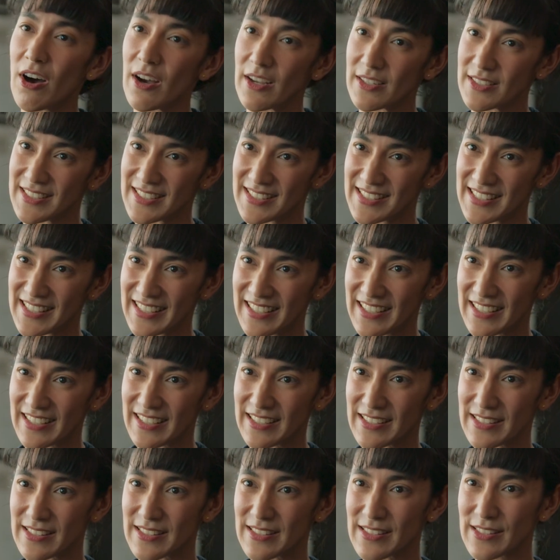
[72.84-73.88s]
heart
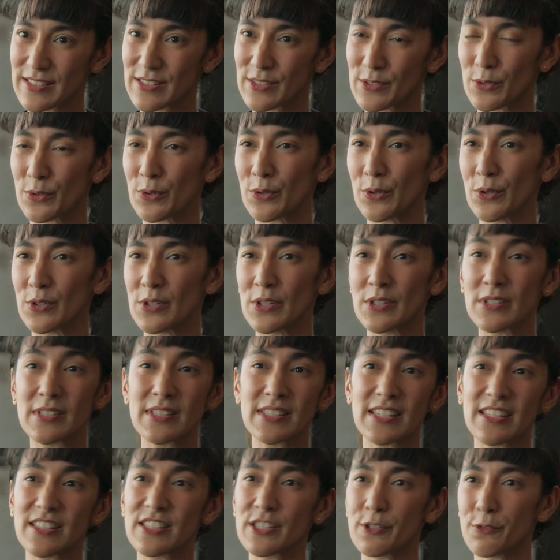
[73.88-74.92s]
disease or
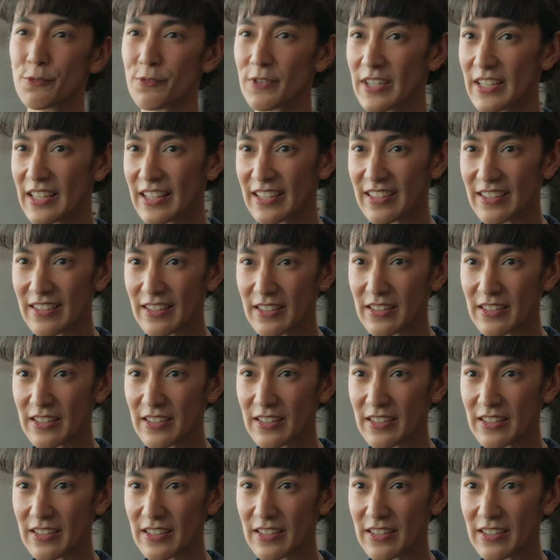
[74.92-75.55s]
schizophrenia.